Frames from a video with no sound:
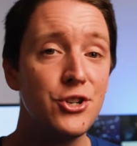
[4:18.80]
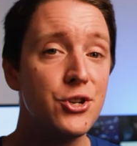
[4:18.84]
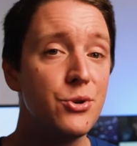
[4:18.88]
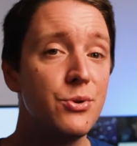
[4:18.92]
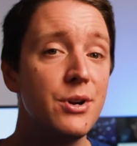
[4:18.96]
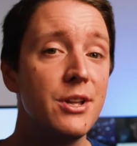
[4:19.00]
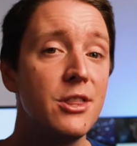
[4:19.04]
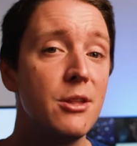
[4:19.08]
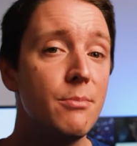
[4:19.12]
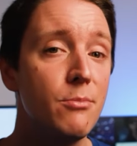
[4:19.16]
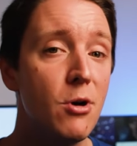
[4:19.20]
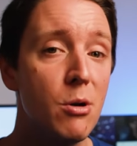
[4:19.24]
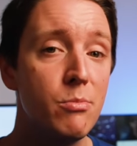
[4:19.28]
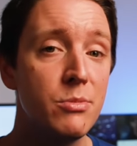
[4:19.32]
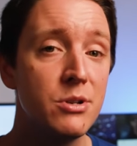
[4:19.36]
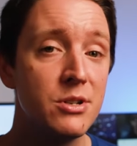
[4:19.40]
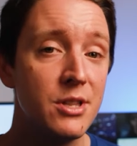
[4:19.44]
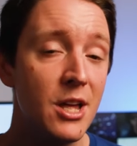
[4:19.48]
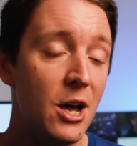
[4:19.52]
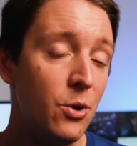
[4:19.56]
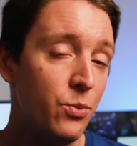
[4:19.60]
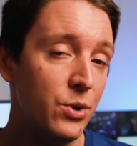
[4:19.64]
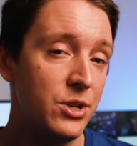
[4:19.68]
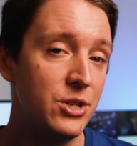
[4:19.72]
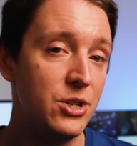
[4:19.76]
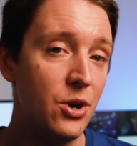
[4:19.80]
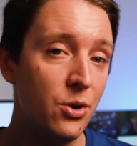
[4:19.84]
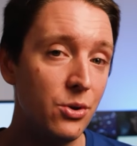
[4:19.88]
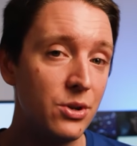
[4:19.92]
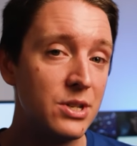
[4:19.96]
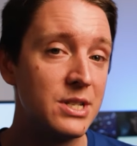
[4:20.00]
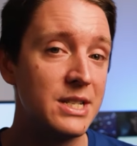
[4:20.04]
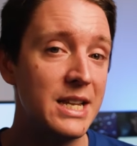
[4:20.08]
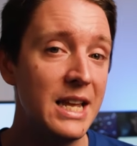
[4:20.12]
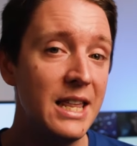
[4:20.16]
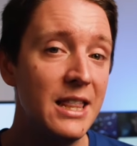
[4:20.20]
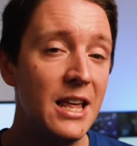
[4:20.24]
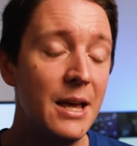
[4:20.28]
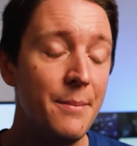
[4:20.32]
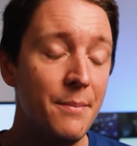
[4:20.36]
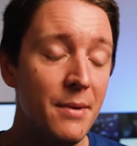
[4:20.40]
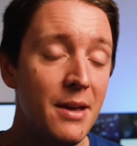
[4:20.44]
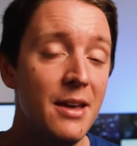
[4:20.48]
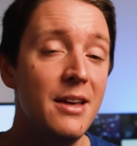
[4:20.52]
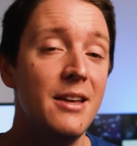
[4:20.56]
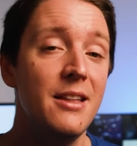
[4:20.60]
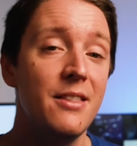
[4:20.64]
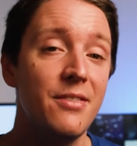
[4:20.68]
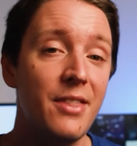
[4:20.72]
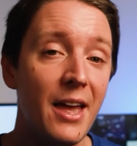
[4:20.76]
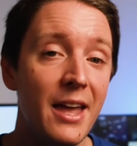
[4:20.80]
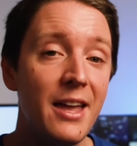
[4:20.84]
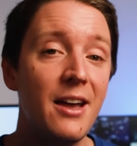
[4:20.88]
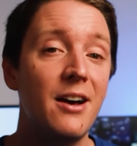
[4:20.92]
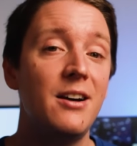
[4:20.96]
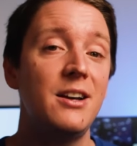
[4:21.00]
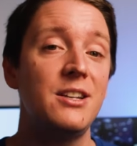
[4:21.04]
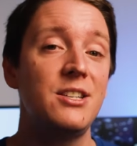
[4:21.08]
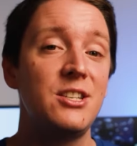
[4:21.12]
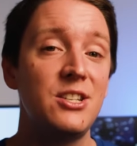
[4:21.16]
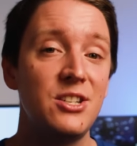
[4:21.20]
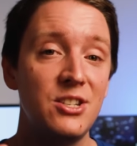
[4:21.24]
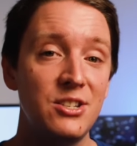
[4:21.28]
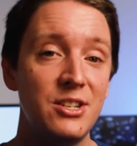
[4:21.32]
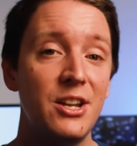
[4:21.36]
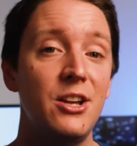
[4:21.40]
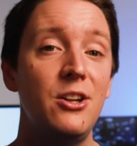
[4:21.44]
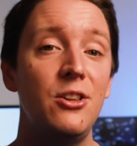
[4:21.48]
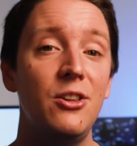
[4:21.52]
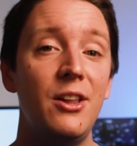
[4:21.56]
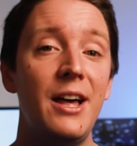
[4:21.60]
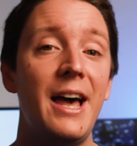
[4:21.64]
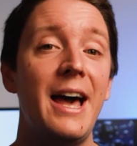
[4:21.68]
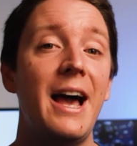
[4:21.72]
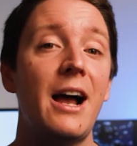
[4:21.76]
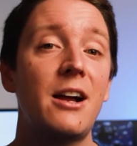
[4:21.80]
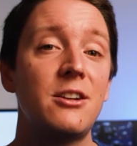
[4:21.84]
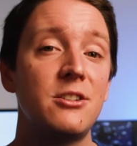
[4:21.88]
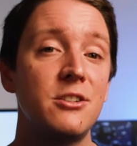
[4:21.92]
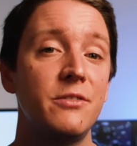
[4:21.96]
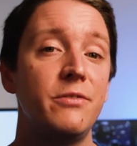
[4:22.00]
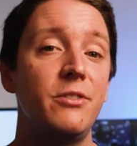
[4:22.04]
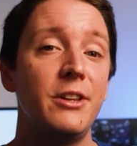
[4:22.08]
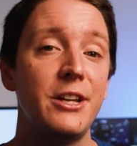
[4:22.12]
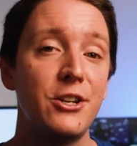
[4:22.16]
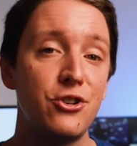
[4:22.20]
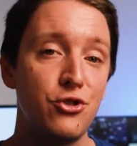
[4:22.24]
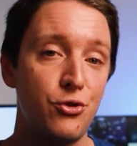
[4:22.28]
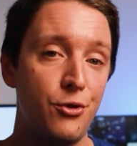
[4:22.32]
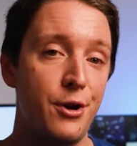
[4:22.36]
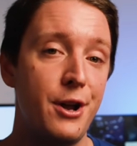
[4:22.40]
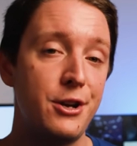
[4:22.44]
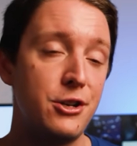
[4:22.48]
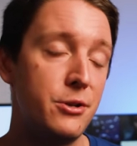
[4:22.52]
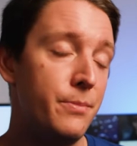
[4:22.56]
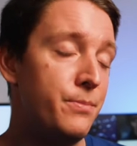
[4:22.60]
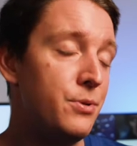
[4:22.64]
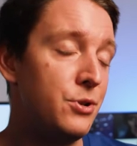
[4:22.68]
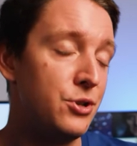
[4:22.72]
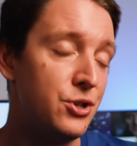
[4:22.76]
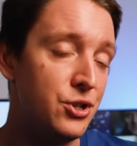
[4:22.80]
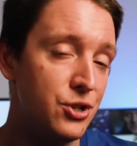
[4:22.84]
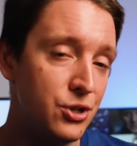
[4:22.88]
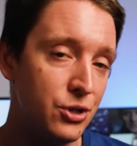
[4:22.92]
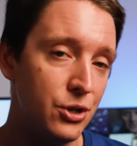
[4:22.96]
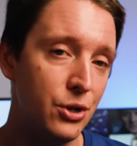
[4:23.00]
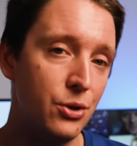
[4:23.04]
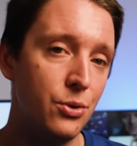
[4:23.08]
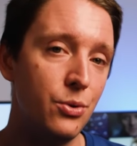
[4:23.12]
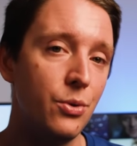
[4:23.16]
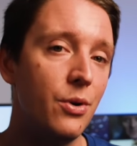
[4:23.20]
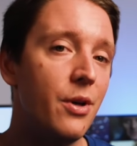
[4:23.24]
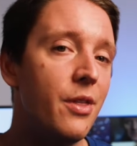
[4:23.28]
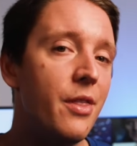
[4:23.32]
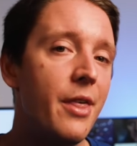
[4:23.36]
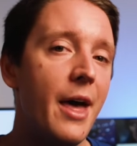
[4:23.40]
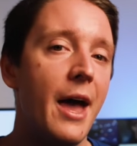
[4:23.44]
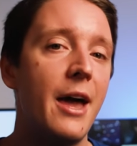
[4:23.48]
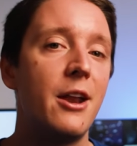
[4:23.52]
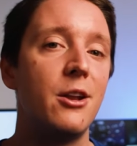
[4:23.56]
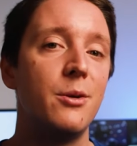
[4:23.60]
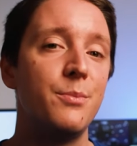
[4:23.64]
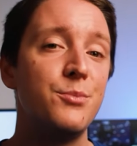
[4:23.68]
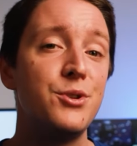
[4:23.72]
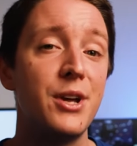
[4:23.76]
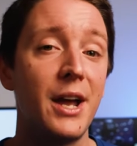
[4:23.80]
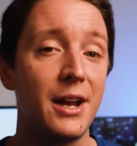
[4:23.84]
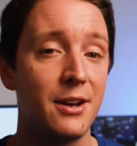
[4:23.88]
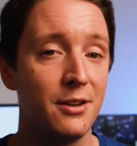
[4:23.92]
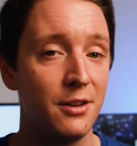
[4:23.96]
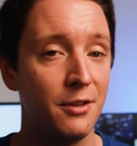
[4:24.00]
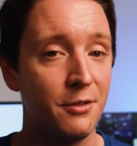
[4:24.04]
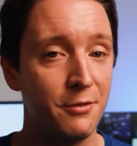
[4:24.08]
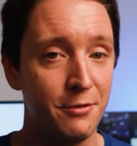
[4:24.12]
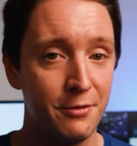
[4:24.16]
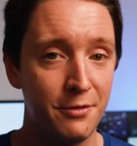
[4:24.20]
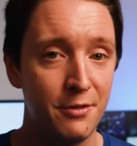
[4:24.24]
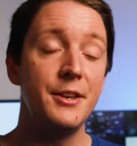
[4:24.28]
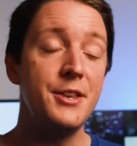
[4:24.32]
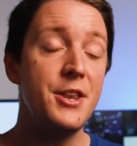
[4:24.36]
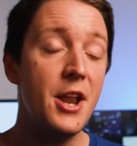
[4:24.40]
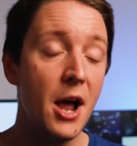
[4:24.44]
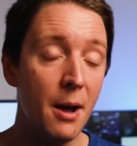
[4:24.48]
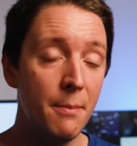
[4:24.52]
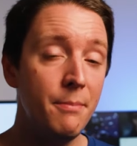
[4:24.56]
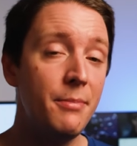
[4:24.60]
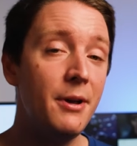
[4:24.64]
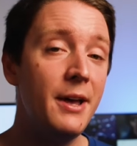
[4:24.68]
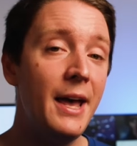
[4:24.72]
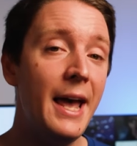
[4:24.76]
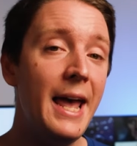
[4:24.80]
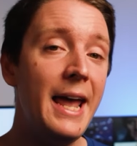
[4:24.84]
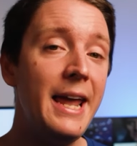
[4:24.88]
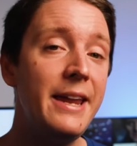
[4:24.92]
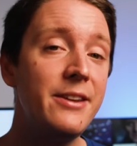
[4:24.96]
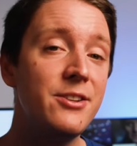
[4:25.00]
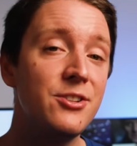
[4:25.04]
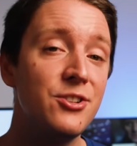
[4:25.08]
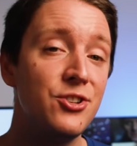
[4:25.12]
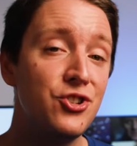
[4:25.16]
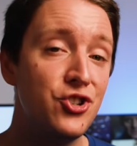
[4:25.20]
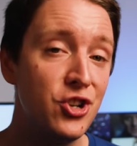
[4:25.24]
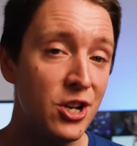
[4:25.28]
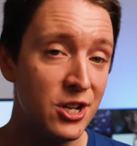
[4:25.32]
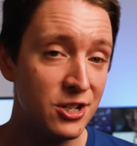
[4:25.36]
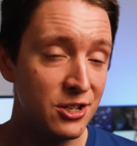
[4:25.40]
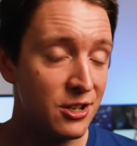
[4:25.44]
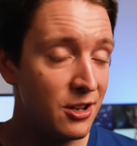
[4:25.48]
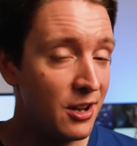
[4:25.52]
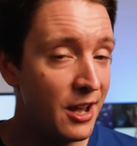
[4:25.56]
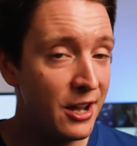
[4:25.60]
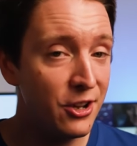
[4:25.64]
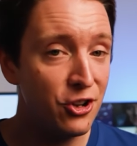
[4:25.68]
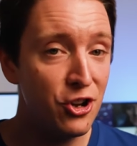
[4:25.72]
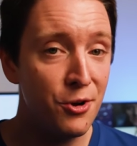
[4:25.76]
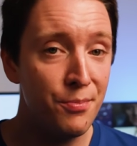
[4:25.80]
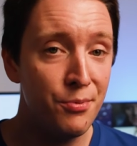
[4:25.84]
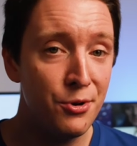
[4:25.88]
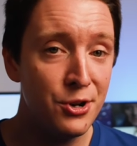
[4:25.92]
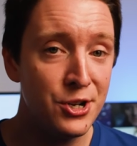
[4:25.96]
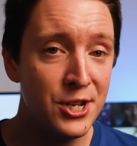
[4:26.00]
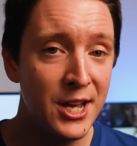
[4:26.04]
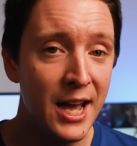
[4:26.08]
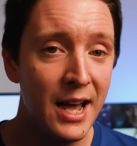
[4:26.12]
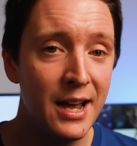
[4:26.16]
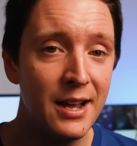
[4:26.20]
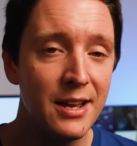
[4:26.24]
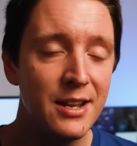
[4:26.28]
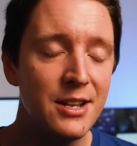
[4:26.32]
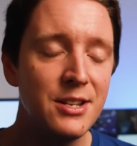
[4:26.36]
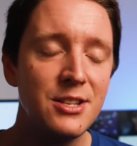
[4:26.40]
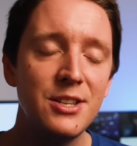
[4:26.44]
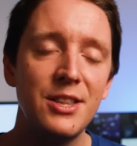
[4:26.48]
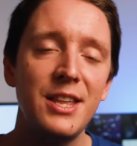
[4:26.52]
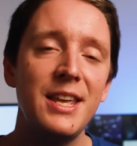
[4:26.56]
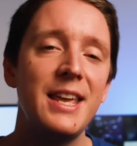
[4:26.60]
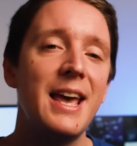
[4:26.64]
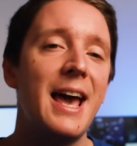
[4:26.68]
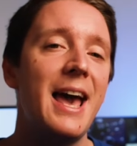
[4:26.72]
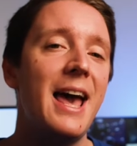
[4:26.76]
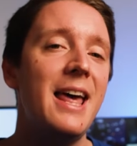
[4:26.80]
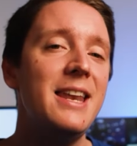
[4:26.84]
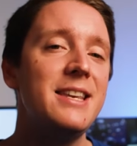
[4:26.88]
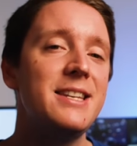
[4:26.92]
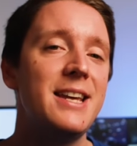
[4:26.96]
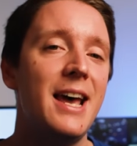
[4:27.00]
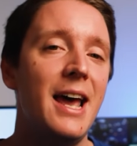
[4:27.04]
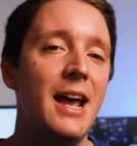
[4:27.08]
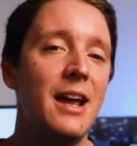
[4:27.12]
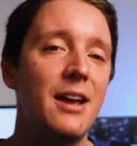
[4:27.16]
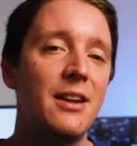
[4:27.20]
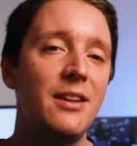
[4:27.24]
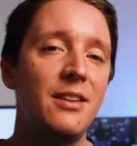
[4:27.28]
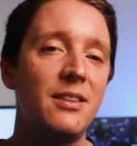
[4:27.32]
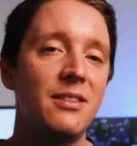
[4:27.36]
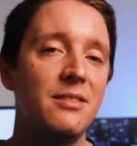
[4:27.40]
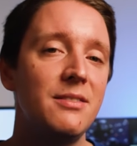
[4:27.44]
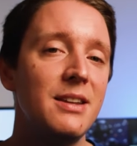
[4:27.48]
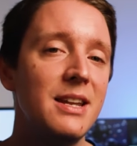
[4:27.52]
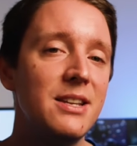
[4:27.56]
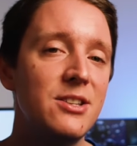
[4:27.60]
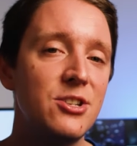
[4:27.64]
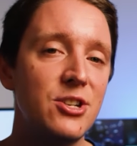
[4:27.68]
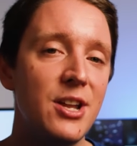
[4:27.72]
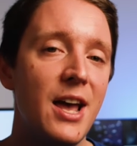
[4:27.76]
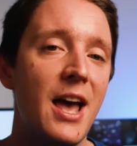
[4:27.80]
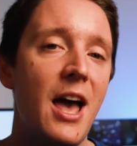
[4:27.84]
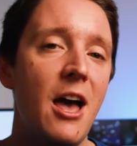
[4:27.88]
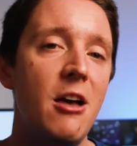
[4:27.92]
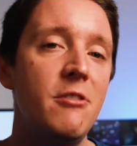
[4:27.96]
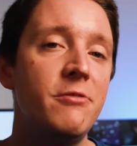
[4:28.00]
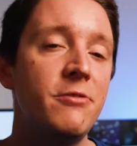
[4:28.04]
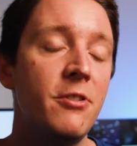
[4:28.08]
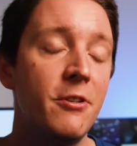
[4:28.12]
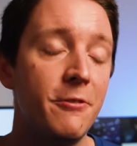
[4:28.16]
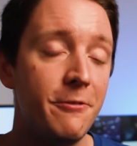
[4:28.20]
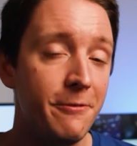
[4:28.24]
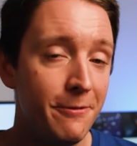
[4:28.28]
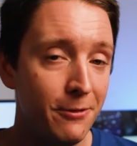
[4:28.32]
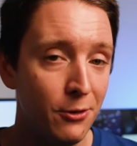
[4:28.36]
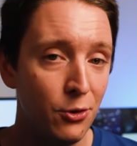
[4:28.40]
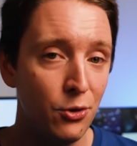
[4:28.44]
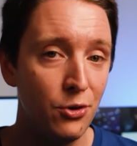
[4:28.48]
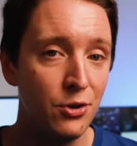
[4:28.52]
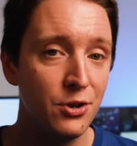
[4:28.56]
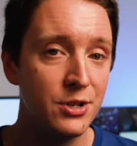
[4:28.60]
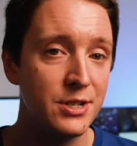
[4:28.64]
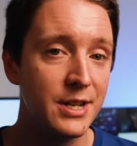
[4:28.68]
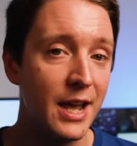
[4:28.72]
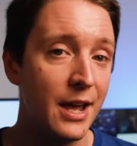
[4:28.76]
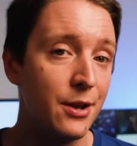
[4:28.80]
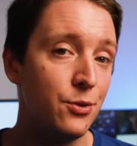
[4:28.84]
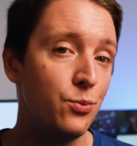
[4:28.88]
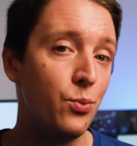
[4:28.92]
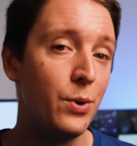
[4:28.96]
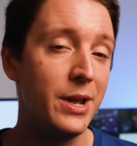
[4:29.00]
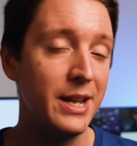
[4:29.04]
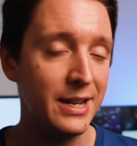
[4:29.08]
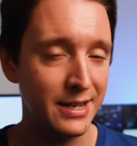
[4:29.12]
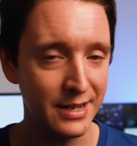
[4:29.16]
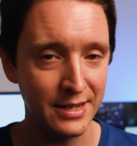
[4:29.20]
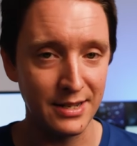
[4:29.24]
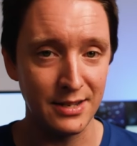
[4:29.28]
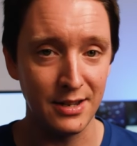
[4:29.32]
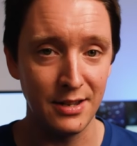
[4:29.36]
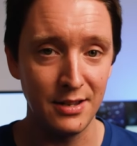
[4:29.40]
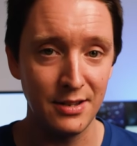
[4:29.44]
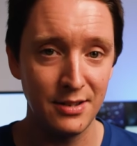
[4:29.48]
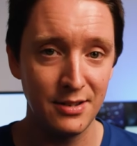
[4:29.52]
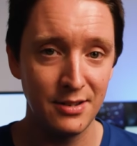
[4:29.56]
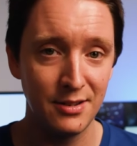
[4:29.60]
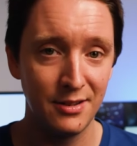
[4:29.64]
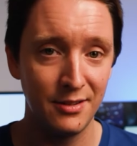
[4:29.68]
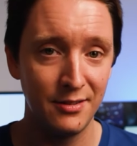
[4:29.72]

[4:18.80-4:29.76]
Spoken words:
during the moments that we don't see them, they are still actively trying to pursue that objective. Number 8, just like your protagonist, the antagonist needs to have flaws and weaknesses,